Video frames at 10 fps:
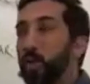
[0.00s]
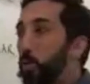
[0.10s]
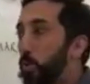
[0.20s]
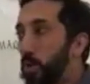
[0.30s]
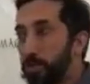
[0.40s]

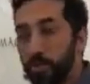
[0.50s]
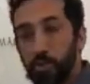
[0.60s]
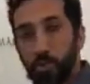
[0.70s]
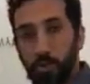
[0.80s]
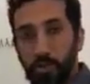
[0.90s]
Quran is a
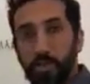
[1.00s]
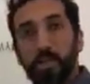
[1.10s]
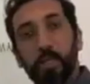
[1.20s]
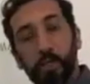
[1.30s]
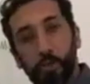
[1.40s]
journey.
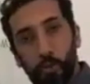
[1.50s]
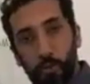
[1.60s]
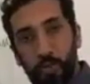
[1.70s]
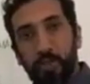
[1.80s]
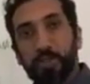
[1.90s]

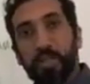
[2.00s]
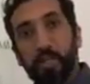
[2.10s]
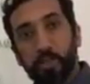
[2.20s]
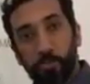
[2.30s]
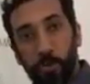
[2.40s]
Enjoy it.
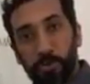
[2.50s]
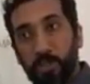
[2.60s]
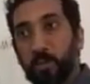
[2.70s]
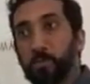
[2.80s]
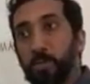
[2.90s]
Take small
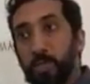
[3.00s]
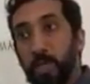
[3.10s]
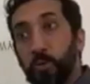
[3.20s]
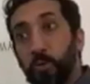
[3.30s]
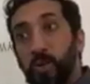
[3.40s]
steps, but
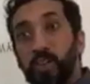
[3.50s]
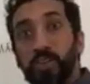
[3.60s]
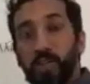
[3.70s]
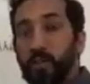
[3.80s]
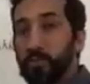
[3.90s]
take
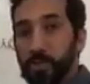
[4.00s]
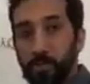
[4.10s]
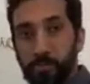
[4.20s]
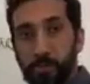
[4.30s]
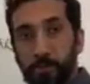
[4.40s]
qualitative
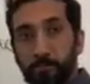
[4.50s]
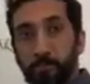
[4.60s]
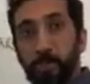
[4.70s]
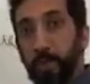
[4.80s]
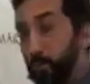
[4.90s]
steps.
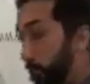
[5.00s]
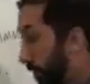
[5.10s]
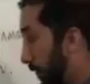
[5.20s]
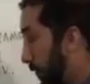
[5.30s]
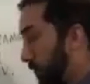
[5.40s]
If you
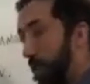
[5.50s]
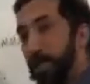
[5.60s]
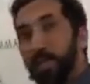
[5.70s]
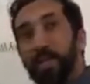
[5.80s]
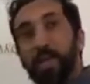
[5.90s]
can do
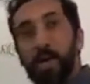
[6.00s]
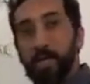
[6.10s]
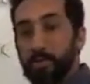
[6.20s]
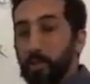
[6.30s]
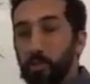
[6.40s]
that, I
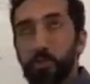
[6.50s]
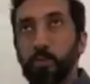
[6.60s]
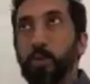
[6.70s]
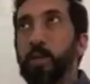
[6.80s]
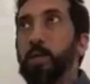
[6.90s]
tell
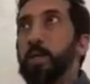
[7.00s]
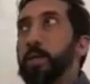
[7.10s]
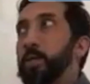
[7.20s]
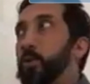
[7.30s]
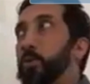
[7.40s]
you,
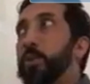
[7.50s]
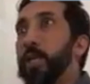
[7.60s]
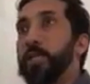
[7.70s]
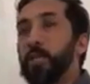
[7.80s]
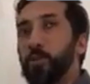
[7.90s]
you
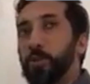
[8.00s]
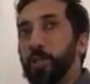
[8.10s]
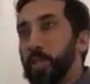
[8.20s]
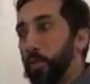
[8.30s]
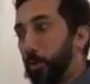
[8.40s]
think that you're
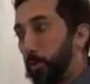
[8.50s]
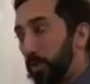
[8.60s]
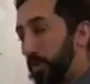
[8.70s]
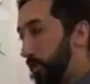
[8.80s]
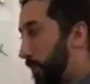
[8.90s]
taking a
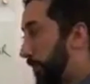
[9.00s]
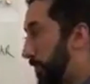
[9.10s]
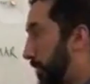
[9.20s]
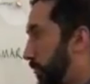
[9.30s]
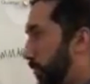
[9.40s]
really small
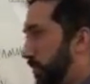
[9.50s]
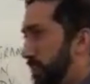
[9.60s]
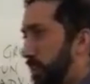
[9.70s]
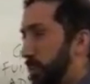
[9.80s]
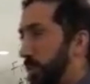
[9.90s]
step. You only
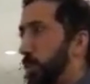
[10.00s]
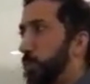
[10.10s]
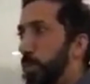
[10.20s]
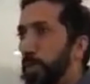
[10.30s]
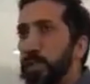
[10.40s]
just learned
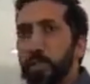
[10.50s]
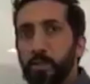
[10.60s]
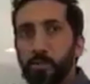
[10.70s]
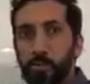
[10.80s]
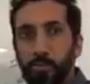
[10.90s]
one
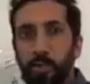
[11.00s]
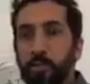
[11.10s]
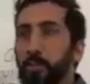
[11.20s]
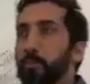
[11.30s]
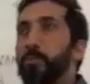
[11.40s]
little surah,
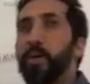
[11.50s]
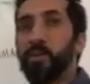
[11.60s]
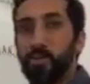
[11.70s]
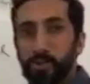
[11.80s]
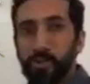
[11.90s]
but my
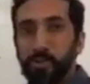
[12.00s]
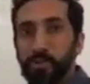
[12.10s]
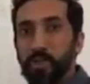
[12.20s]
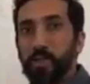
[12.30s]
goodness.